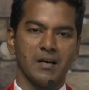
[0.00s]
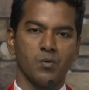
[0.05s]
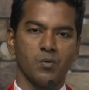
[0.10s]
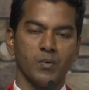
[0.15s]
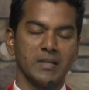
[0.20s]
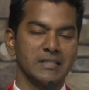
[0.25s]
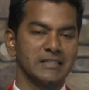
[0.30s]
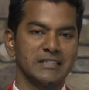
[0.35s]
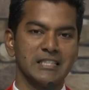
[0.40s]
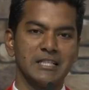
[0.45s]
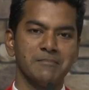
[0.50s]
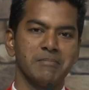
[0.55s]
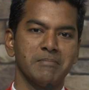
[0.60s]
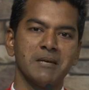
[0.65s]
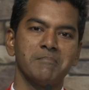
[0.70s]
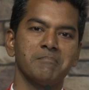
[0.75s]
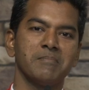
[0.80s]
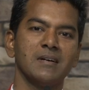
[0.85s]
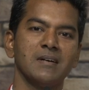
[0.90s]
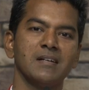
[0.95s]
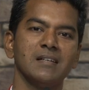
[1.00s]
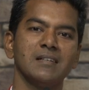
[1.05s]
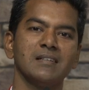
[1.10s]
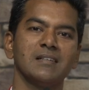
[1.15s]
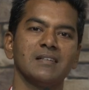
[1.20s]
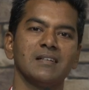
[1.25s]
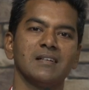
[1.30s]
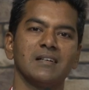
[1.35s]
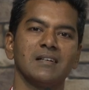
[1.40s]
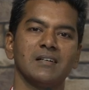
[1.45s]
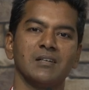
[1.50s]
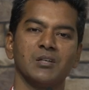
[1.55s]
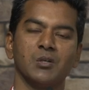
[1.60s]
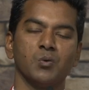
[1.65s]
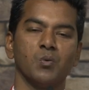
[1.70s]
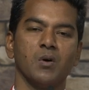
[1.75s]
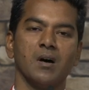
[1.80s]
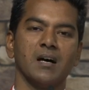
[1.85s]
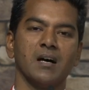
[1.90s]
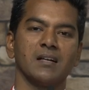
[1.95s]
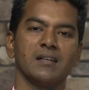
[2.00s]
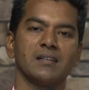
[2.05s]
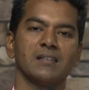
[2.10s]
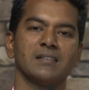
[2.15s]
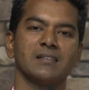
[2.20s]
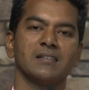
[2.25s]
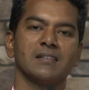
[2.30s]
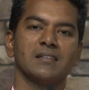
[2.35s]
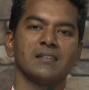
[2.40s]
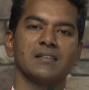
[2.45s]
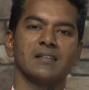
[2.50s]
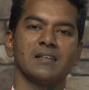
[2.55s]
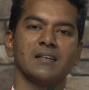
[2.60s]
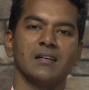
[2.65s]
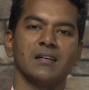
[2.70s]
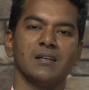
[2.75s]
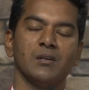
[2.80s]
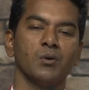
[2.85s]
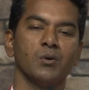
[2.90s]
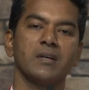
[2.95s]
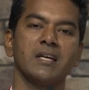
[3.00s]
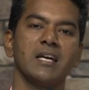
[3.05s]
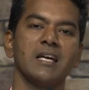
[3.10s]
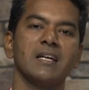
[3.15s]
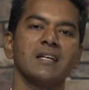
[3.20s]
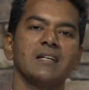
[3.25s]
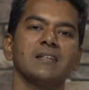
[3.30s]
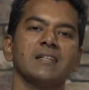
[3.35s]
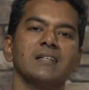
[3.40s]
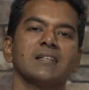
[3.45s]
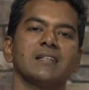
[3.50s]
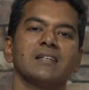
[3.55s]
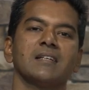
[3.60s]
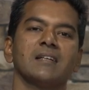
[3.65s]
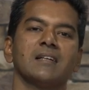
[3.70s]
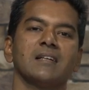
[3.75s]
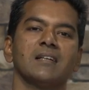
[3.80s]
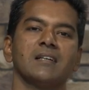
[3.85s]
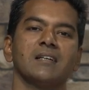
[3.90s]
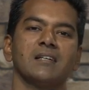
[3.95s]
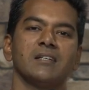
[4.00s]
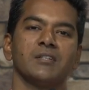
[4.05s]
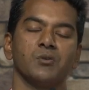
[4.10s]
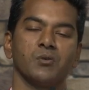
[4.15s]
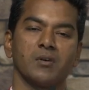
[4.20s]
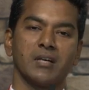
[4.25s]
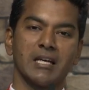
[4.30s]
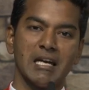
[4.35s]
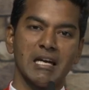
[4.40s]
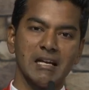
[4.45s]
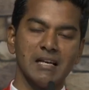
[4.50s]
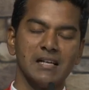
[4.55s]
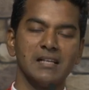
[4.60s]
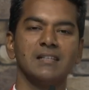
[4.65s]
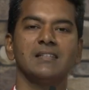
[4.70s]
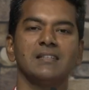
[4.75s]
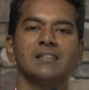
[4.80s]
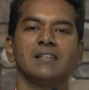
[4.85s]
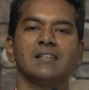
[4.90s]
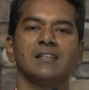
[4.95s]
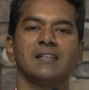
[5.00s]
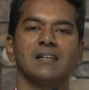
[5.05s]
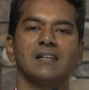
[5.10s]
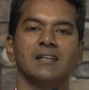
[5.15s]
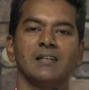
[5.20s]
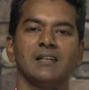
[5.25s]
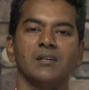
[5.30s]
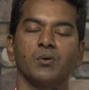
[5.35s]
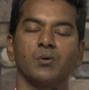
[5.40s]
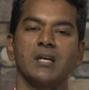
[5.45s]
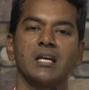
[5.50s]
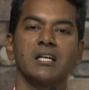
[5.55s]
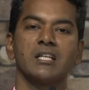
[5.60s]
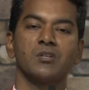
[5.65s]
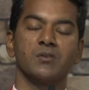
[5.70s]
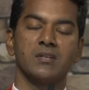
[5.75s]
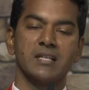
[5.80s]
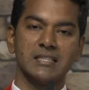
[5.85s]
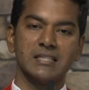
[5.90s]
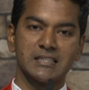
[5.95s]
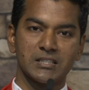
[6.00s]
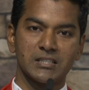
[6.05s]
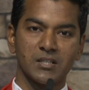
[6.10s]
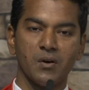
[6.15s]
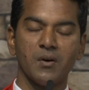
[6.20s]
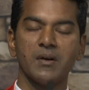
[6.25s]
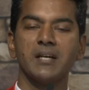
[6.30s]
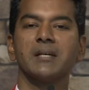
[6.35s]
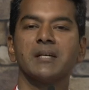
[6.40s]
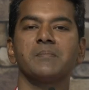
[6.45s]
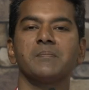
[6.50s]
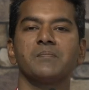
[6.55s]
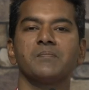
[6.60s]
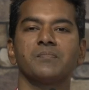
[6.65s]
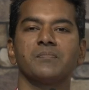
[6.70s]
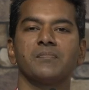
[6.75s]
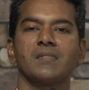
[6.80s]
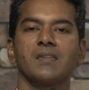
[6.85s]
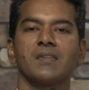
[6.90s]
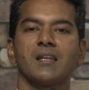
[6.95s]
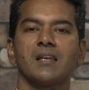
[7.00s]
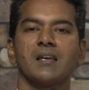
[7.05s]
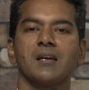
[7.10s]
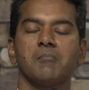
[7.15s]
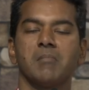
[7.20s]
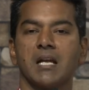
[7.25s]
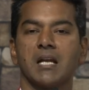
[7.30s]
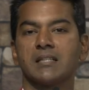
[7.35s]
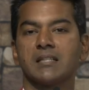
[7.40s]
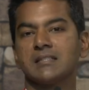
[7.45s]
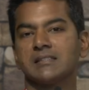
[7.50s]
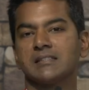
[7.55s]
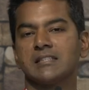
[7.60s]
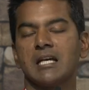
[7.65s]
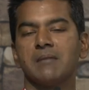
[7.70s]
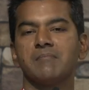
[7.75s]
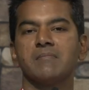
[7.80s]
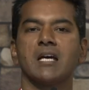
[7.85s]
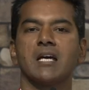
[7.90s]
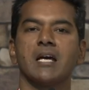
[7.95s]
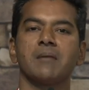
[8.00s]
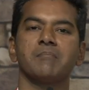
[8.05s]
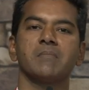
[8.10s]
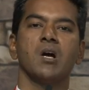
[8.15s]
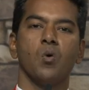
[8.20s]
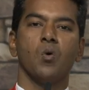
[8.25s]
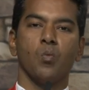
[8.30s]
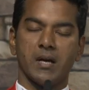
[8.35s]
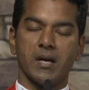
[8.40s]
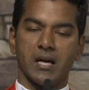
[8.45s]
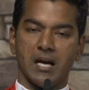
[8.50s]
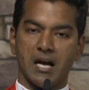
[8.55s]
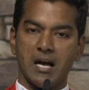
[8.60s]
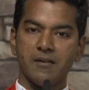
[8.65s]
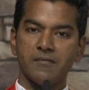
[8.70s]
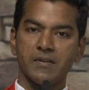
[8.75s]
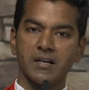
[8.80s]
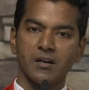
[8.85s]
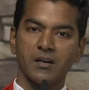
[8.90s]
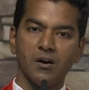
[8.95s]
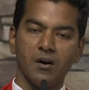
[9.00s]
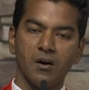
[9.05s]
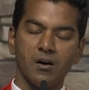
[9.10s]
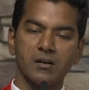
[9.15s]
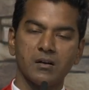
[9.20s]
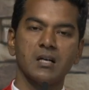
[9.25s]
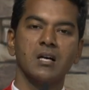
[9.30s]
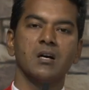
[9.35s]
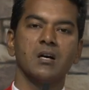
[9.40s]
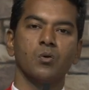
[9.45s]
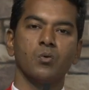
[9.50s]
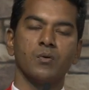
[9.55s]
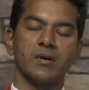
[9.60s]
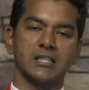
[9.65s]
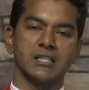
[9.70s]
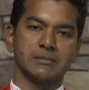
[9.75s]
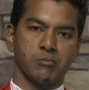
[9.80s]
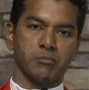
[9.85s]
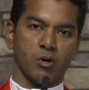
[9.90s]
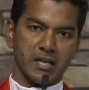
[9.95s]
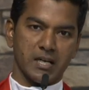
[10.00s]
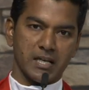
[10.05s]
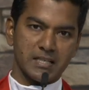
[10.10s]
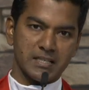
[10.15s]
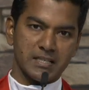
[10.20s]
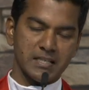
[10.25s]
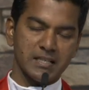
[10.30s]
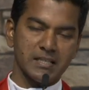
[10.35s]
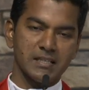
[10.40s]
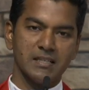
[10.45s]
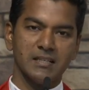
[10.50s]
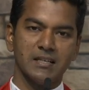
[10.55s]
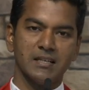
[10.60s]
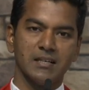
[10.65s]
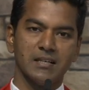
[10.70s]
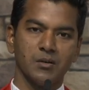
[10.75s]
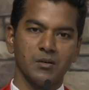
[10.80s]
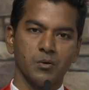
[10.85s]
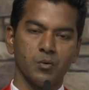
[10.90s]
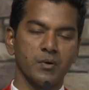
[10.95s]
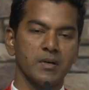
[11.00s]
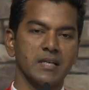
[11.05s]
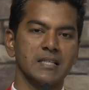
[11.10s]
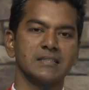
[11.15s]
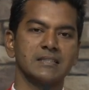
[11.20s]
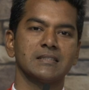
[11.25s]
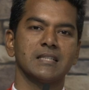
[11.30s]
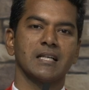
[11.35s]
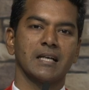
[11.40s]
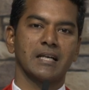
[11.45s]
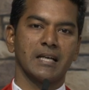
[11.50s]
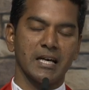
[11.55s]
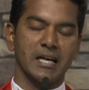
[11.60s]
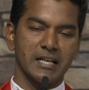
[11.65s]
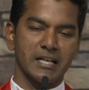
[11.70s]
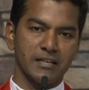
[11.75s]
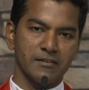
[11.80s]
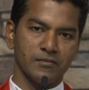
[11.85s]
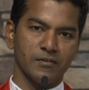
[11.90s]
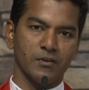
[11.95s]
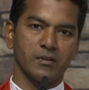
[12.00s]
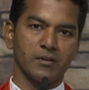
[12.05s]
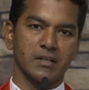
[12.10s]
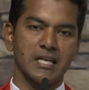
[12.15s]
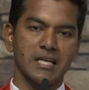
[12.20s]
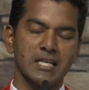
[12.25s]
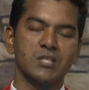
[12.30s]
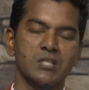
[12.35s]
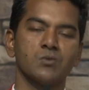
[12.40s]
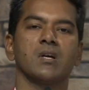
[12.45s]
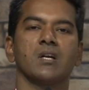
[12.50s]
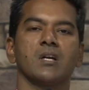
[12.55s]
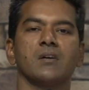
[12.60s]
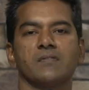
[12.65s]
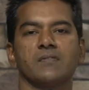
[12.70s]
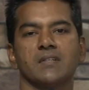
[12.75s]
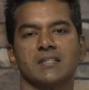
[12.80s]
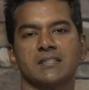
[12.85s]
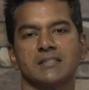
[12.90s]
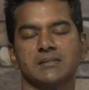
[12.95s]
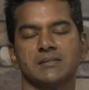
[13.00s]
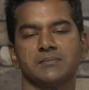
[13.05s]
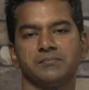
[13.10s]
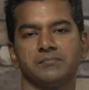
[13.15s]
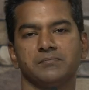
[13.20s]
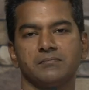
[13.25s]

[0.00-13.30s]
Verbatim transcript: We see people who are looking to kill, looking to destroy, but at the same time, we have a God who is protecting who is caring for each one of us.